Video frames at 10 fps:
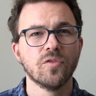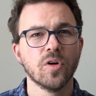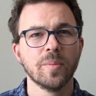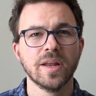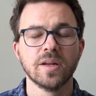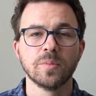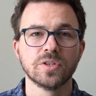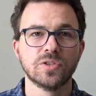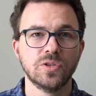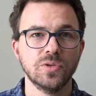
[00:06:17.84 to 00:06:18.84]
Format number
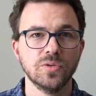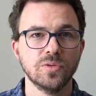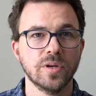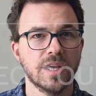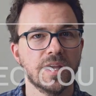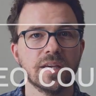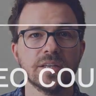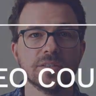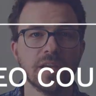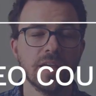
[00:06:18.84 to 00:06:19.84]
two is